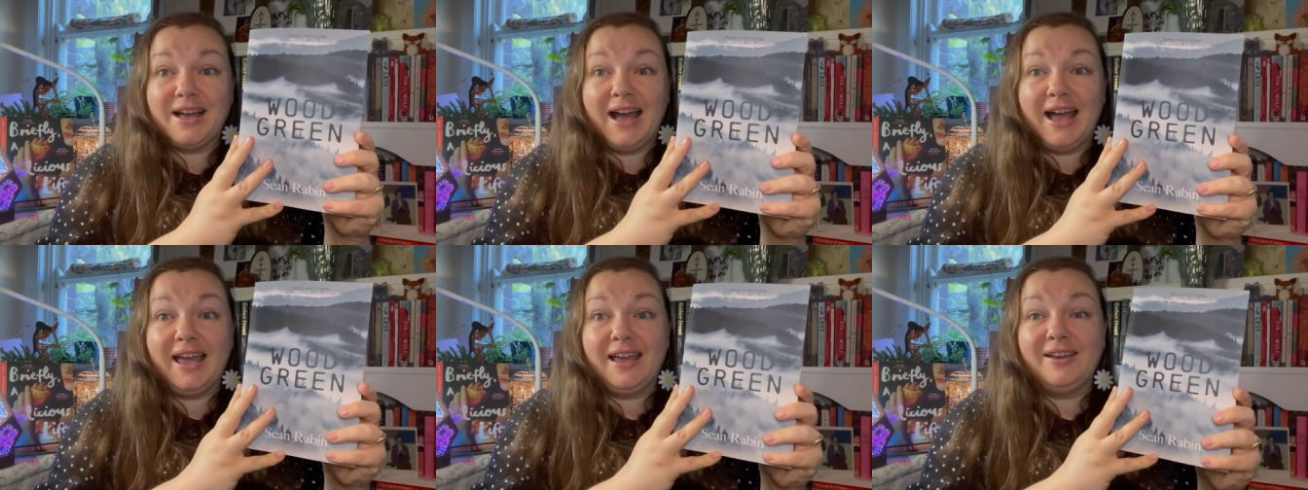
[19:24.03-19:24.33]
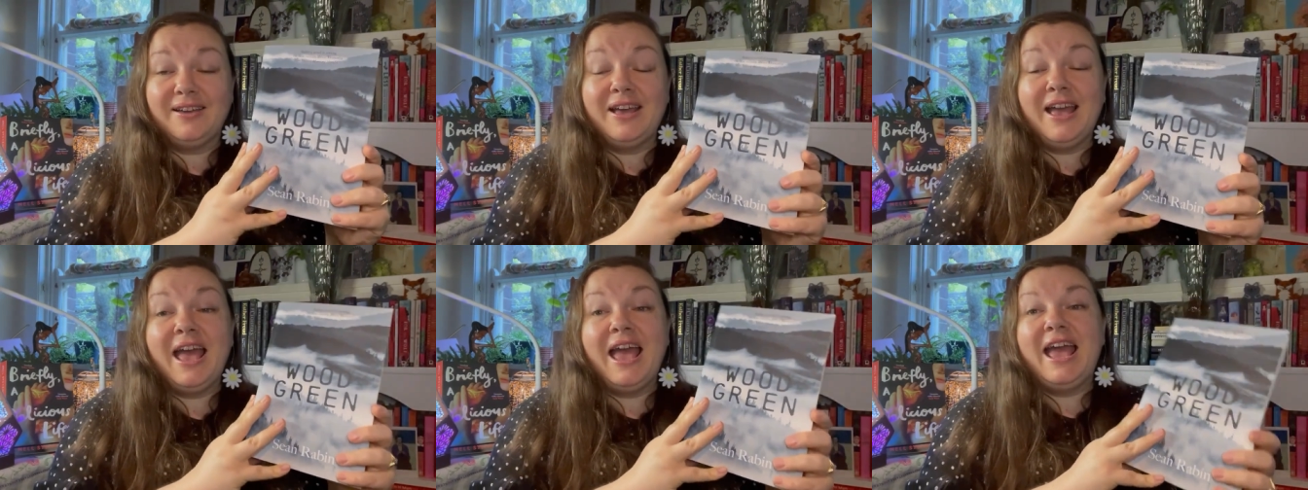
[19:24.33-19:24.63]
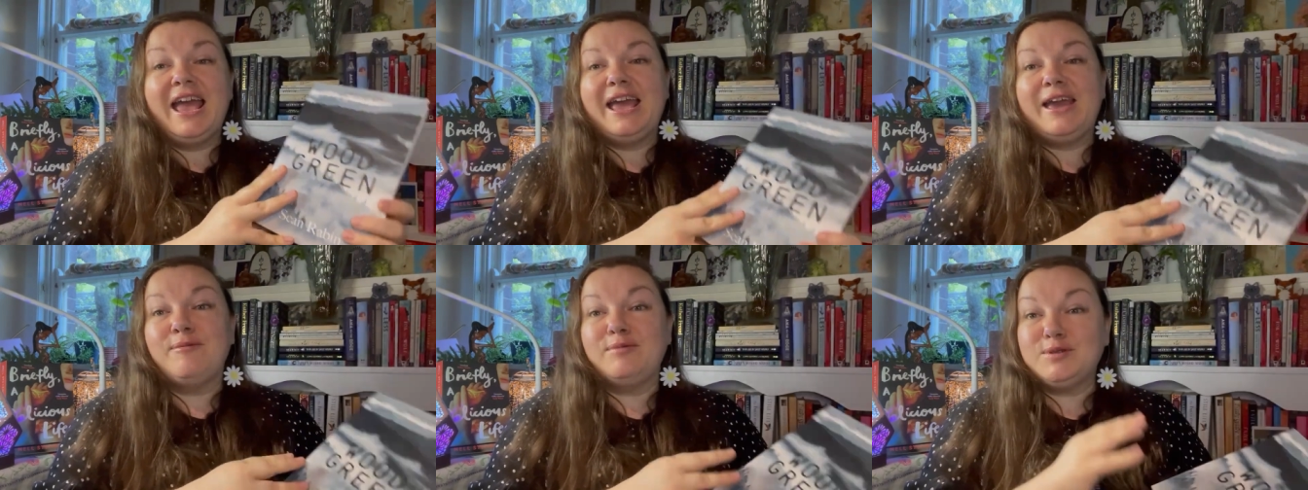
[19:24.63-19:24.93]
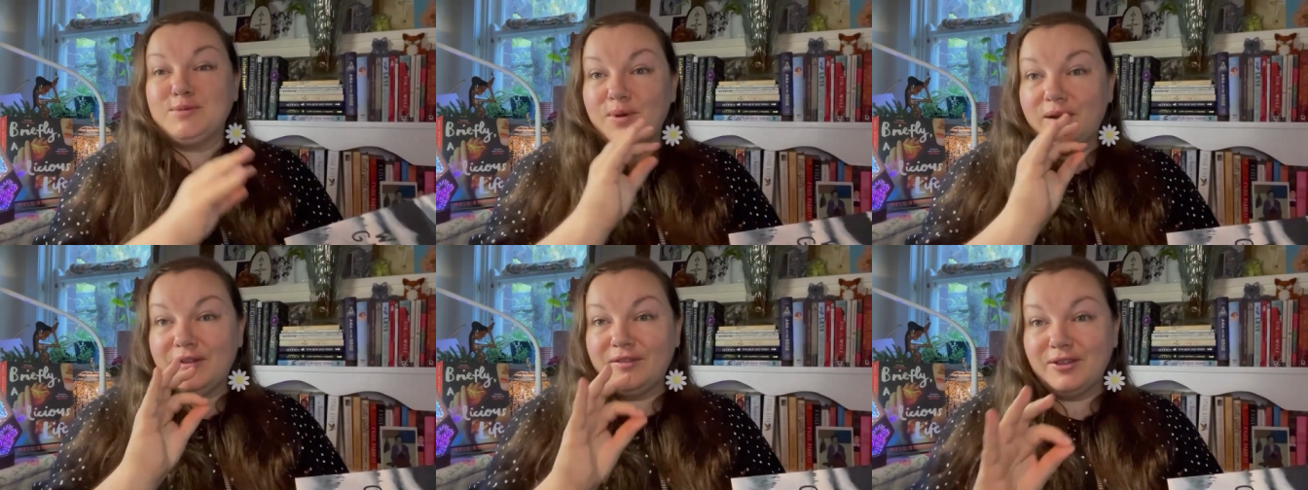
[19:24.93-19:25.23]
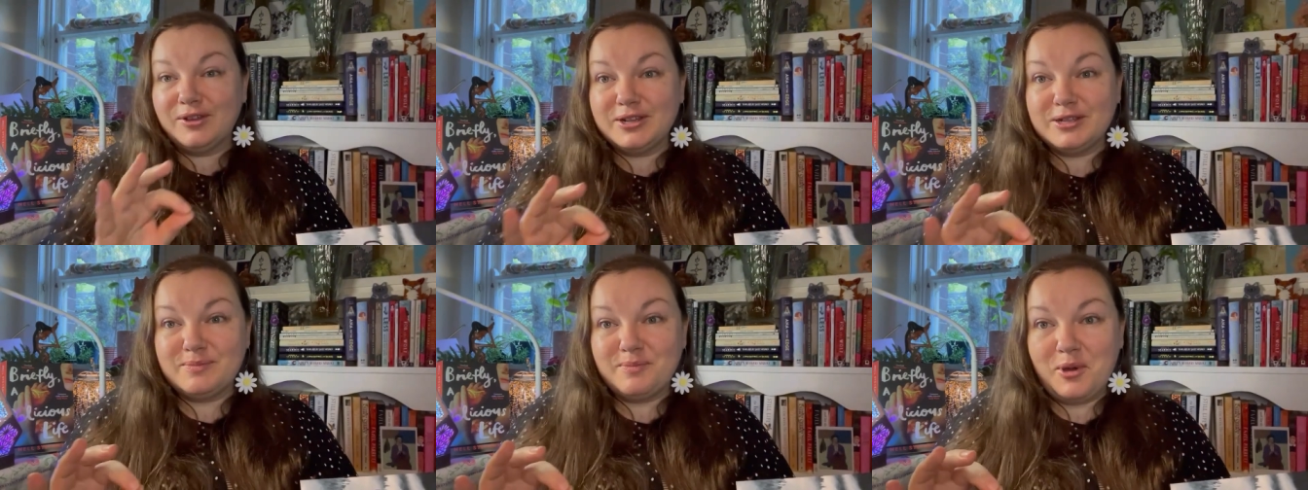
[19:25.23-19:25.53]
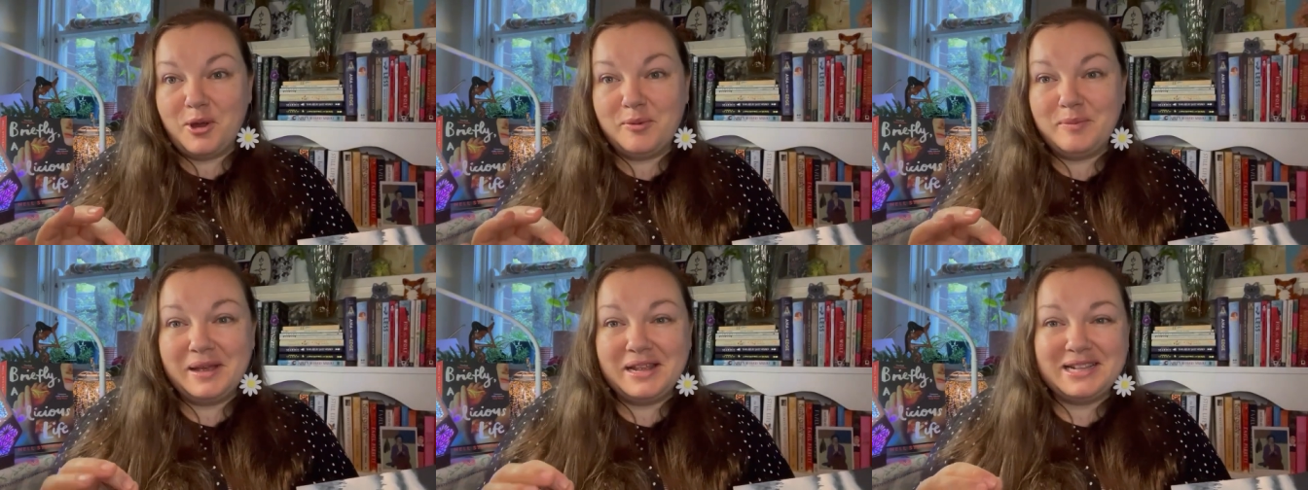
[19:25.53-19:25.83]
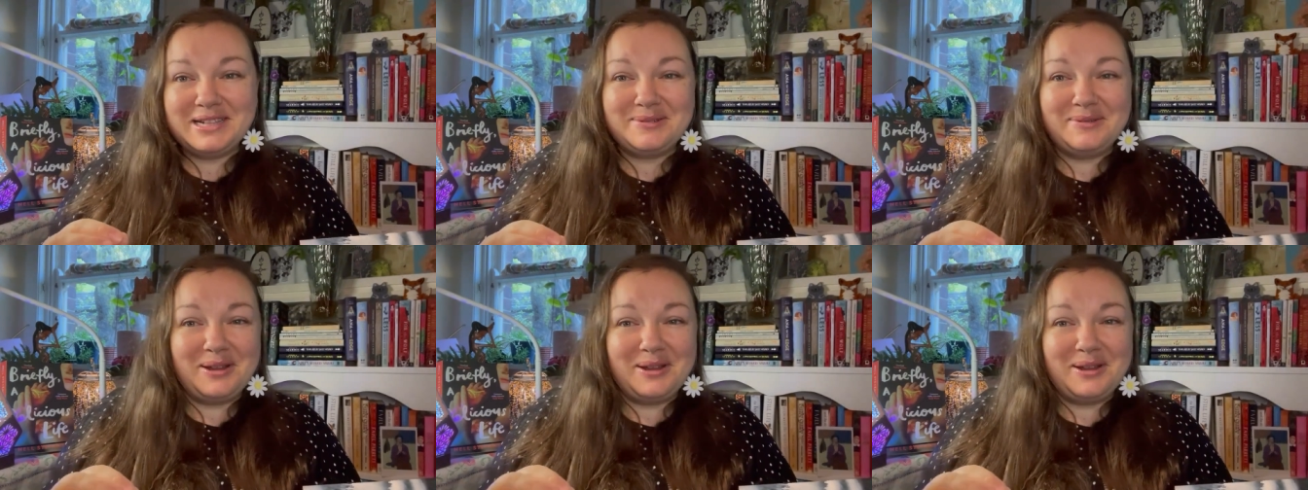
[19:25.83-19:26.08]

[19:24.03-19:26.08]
I it was one of those moments